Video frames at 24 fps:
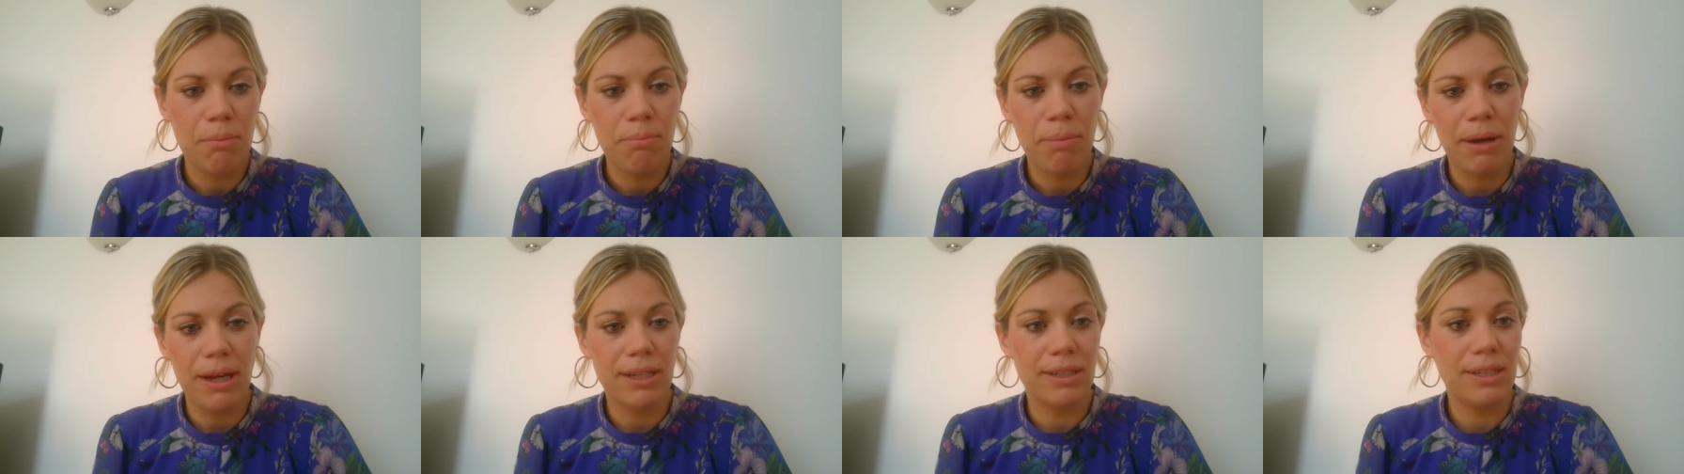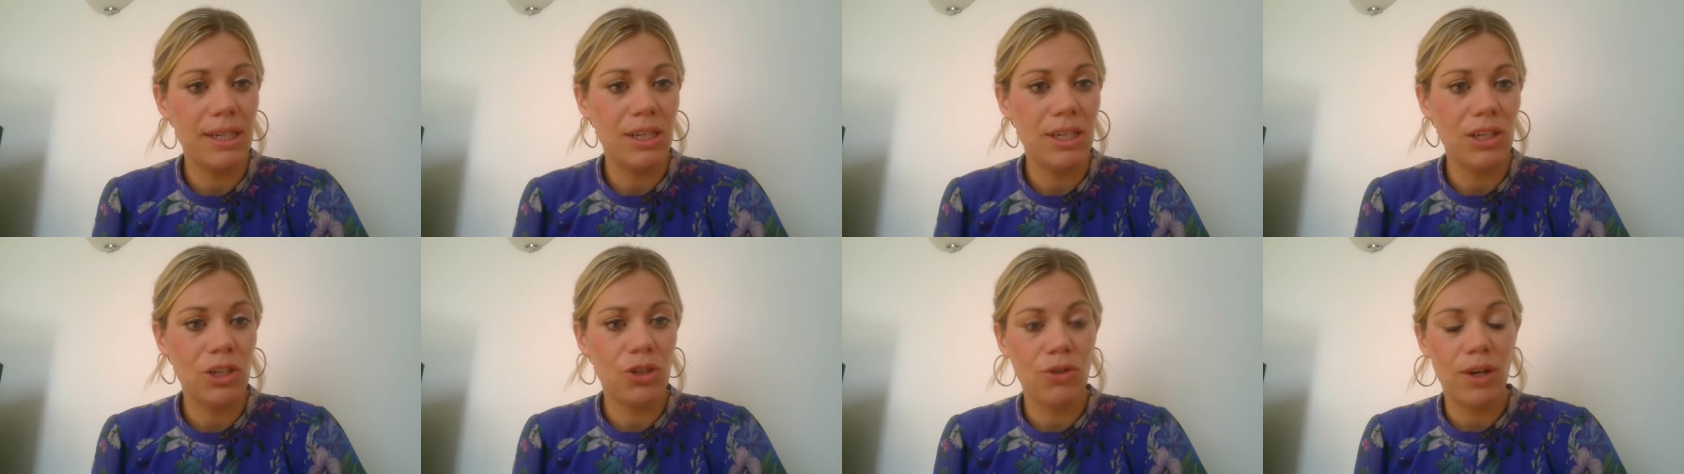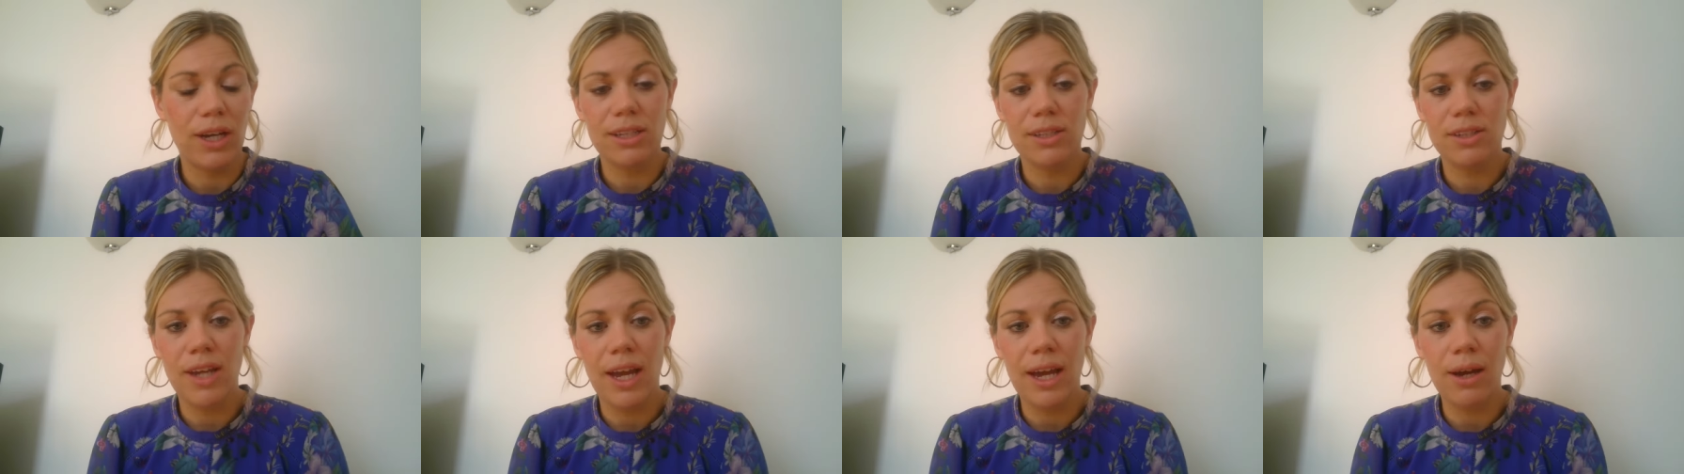best
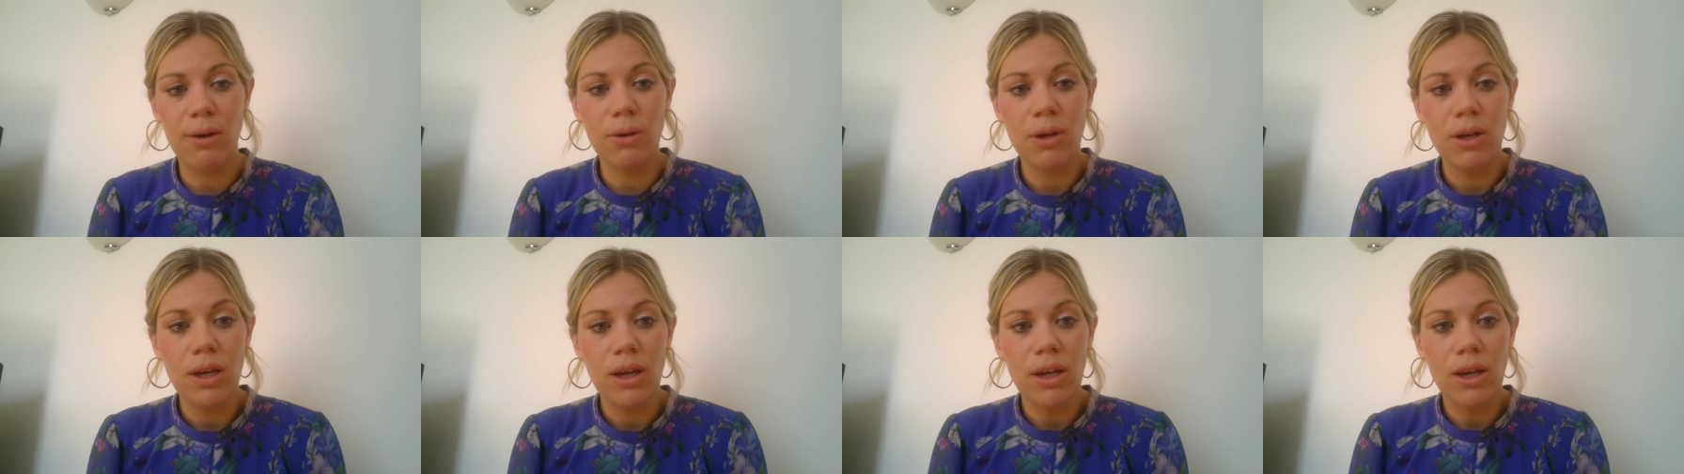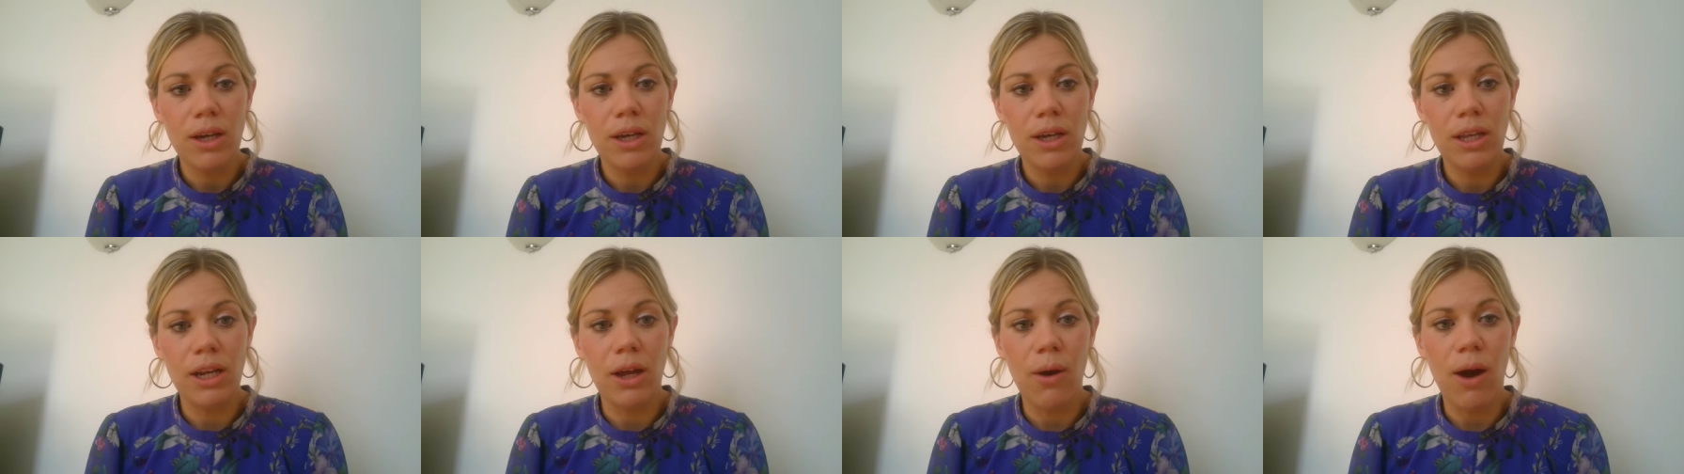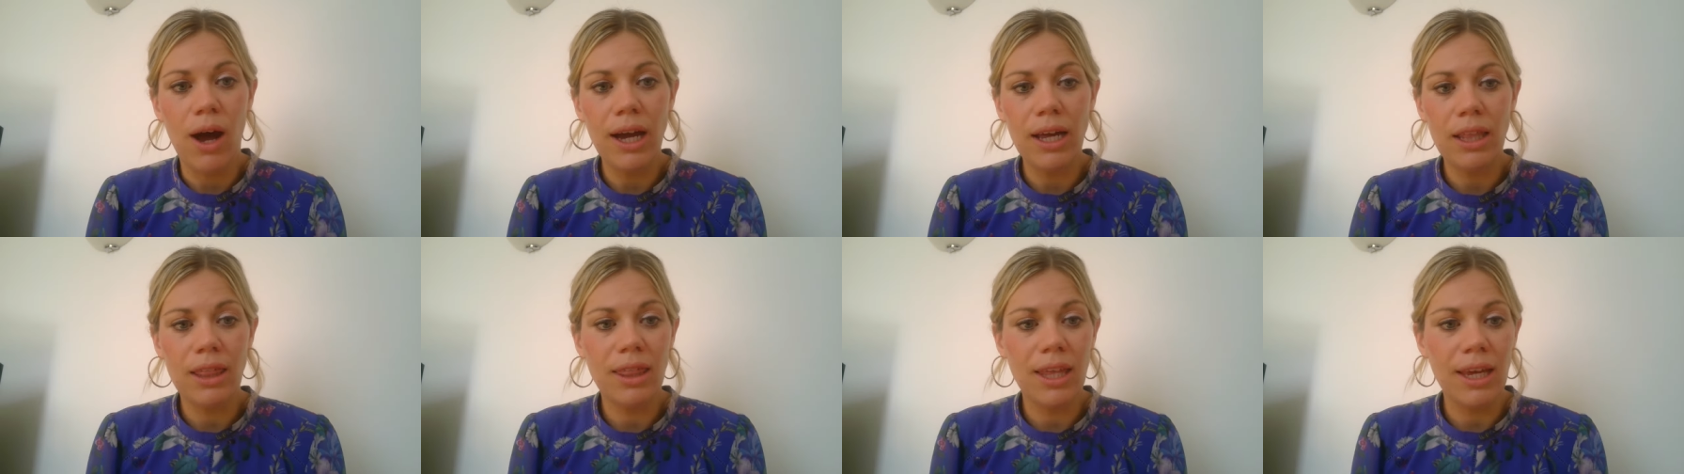interest. Now, you know,
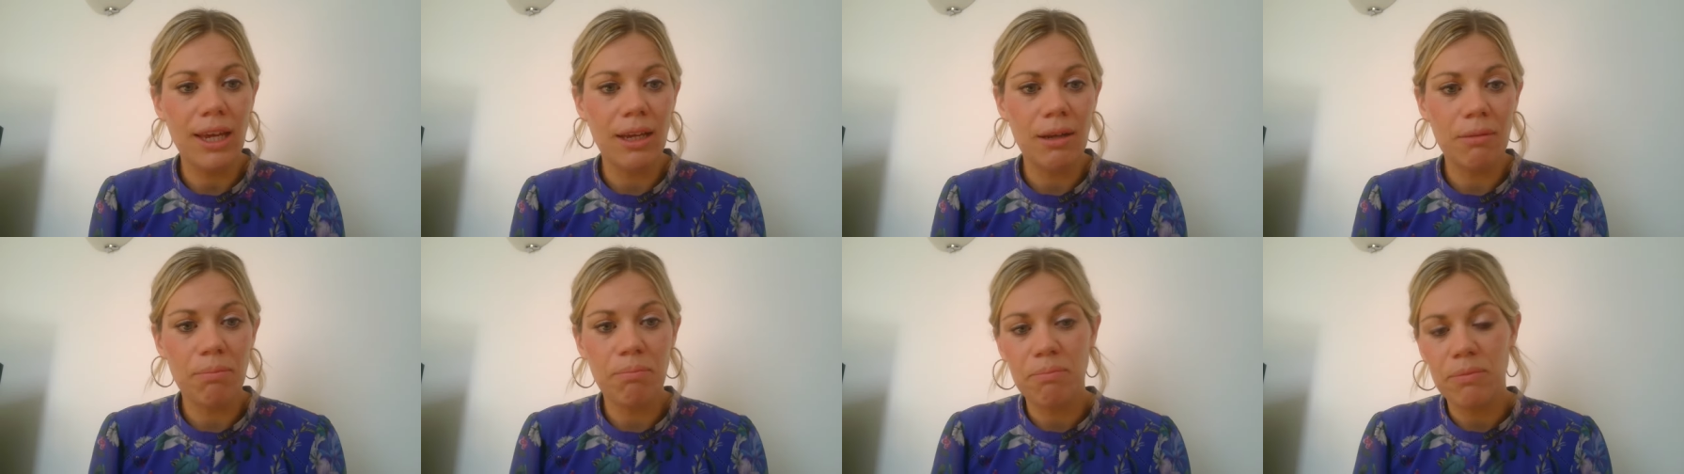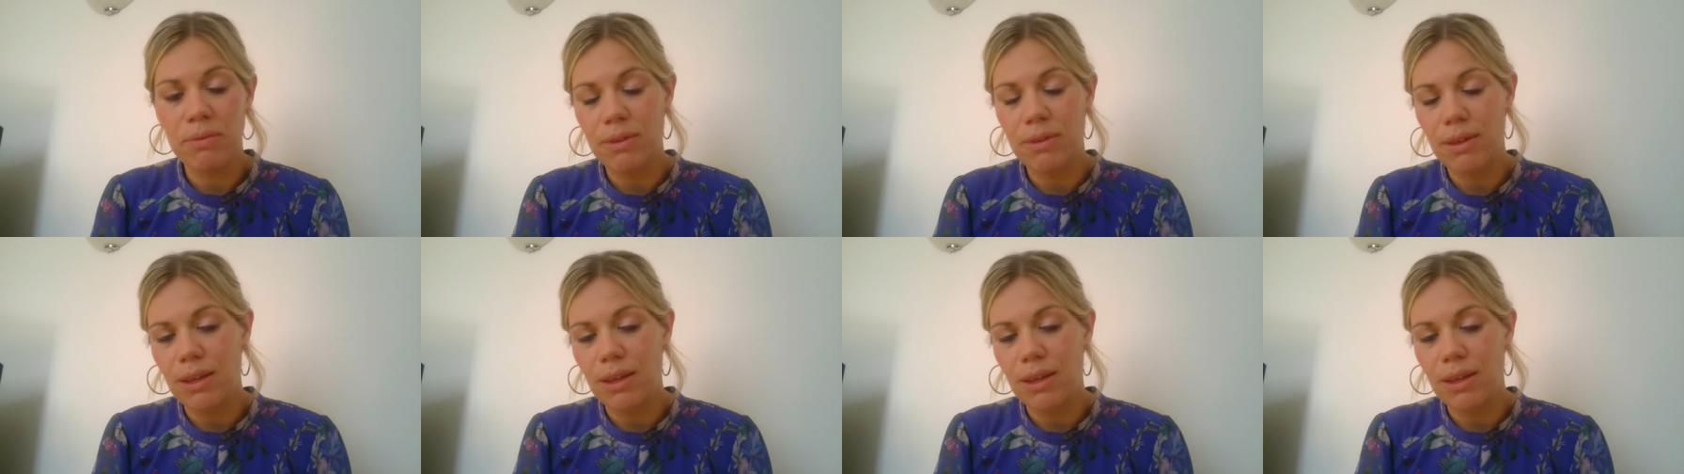I think,